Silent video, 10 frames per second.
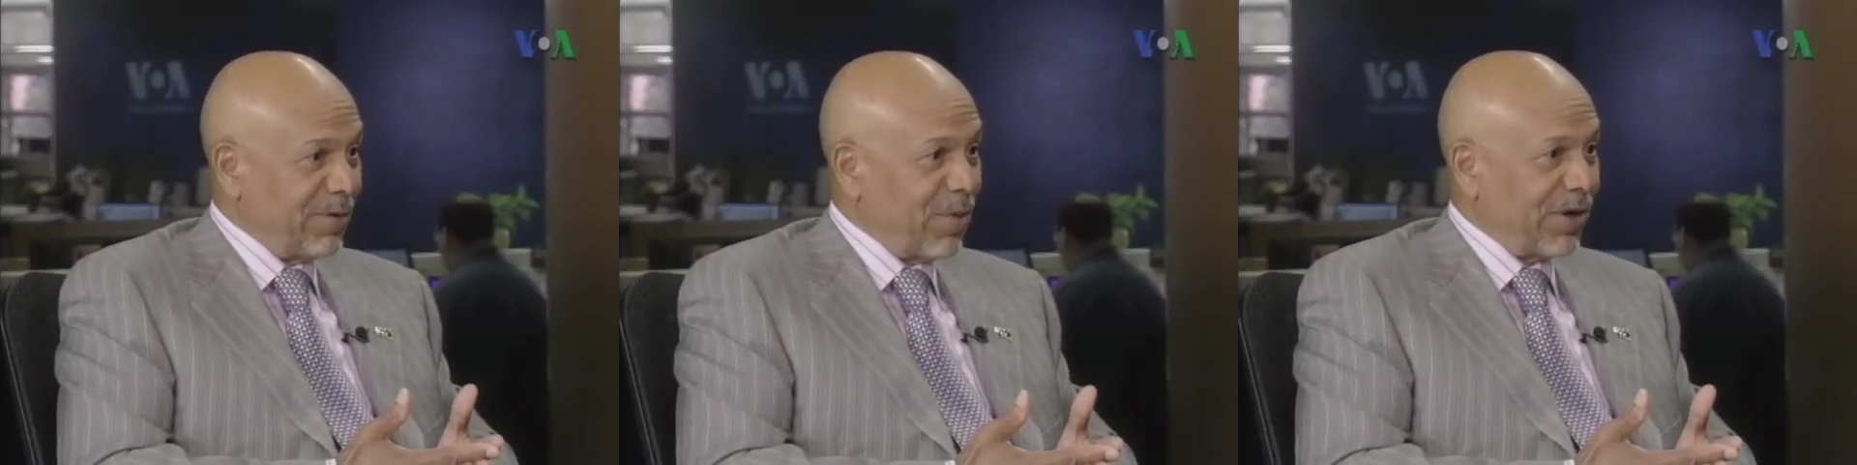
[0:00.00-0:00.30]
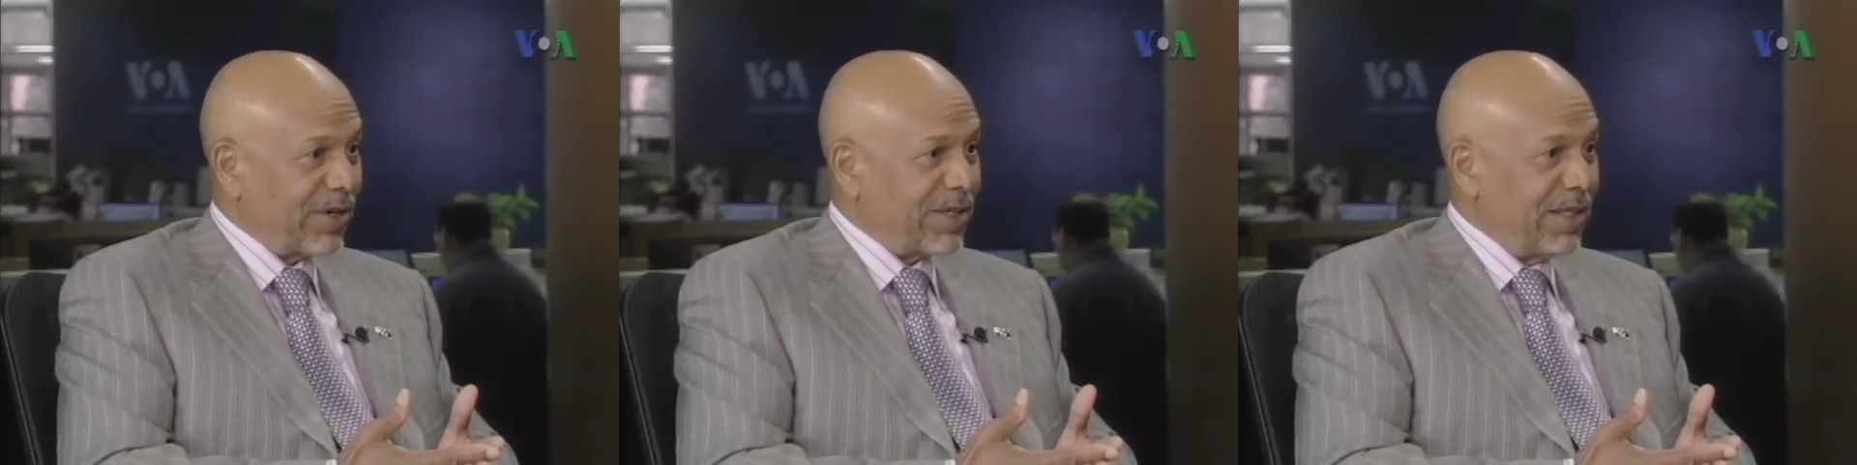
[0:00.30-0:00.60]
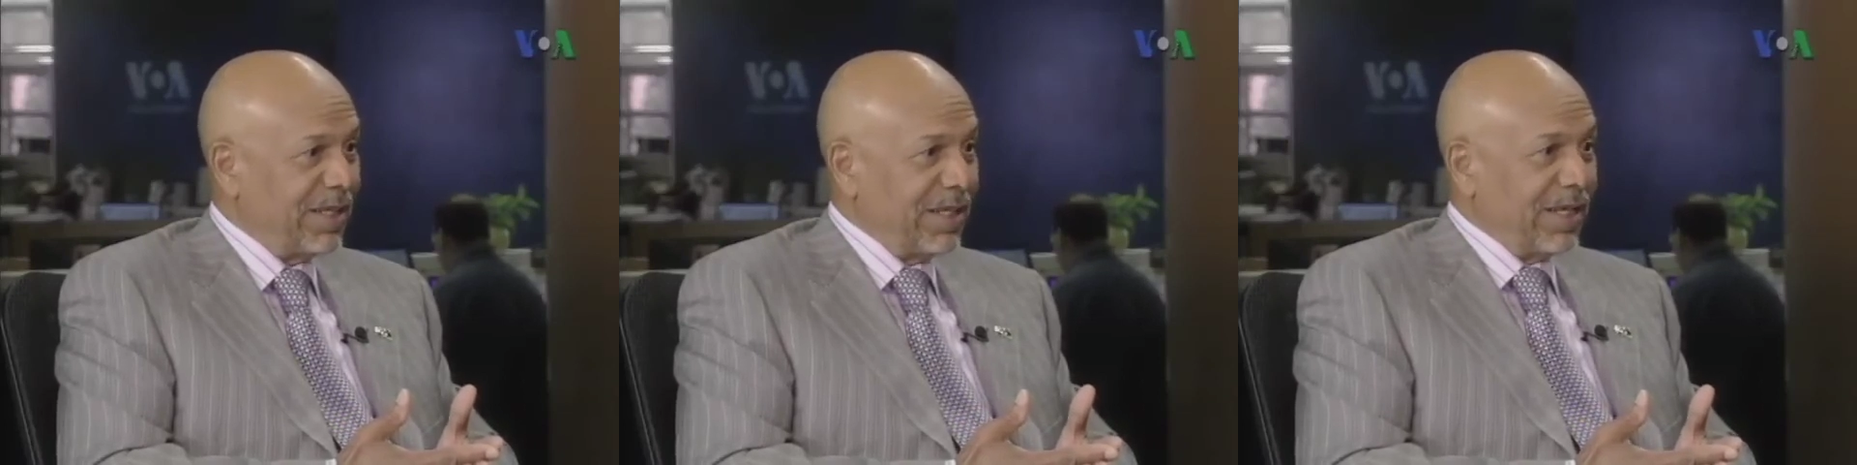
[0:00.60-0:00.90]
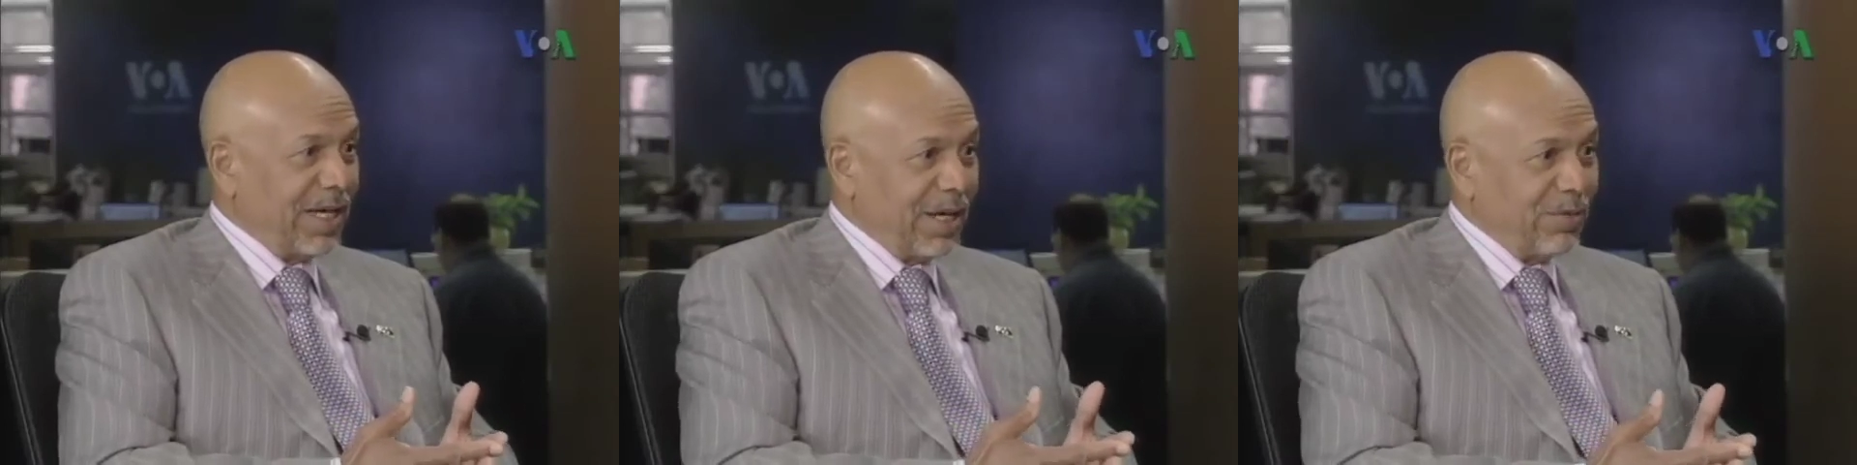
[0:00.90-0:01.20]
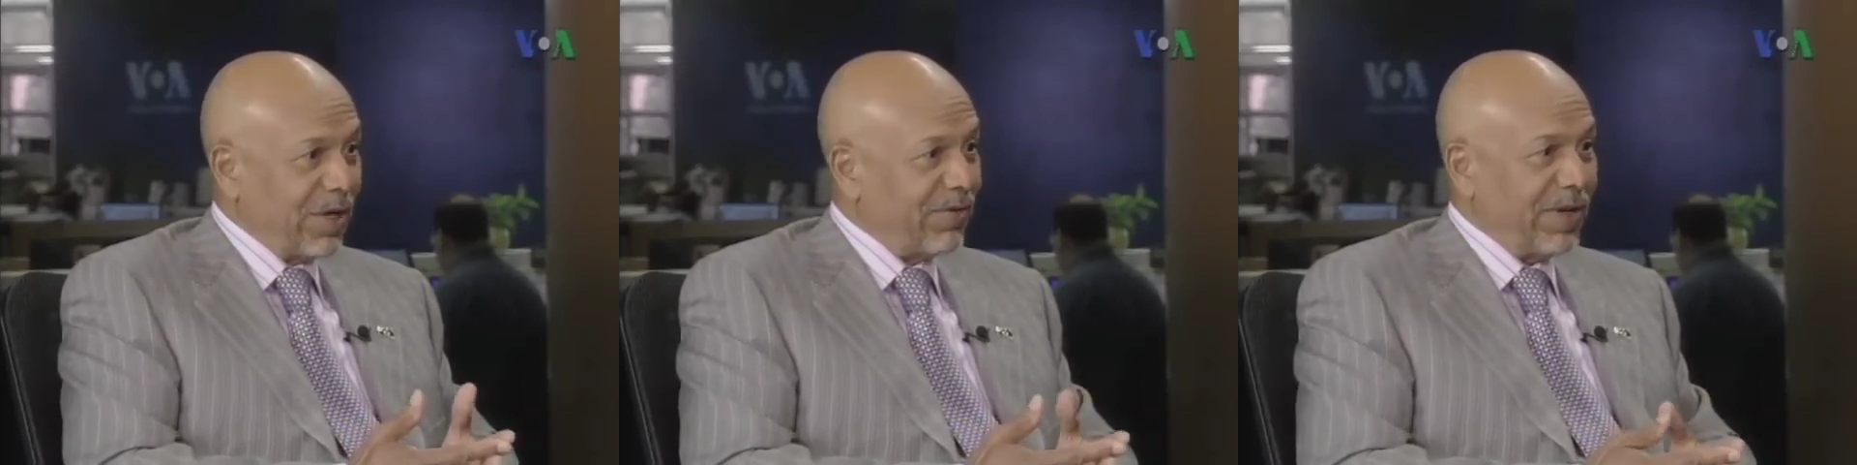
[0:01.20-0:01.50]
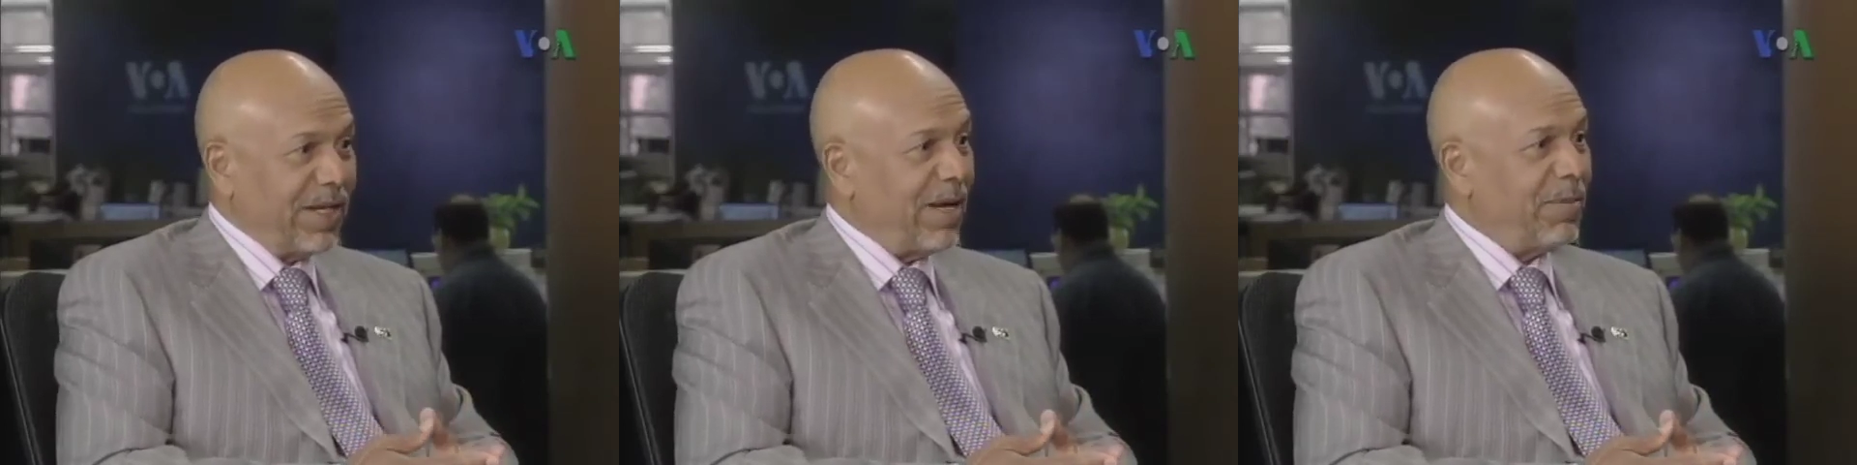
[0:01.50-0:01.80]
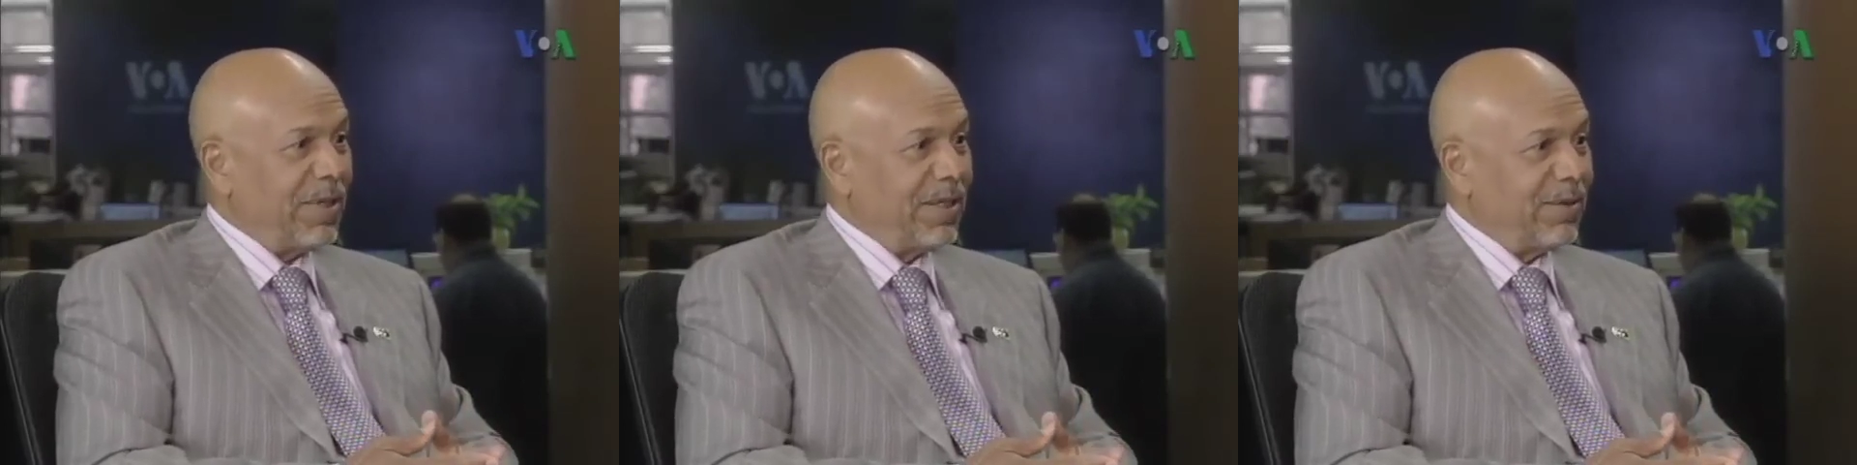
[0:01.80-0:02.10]
democracy, and we are very
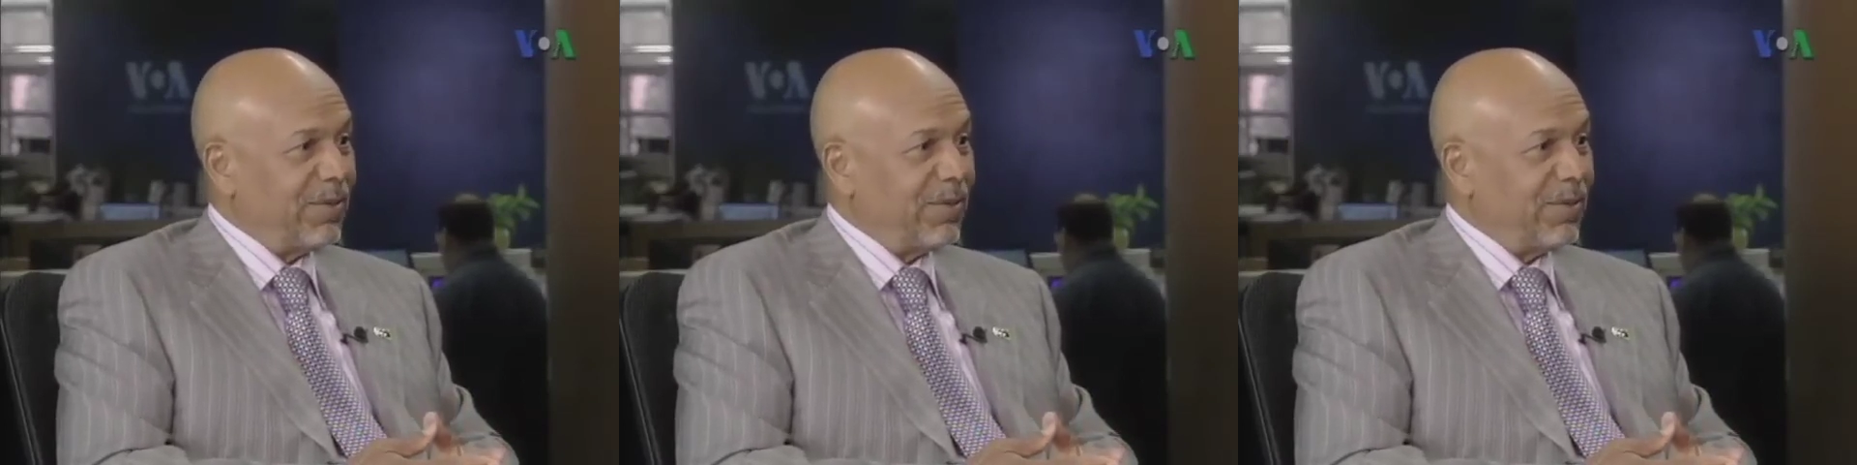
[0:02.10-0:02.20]
happy.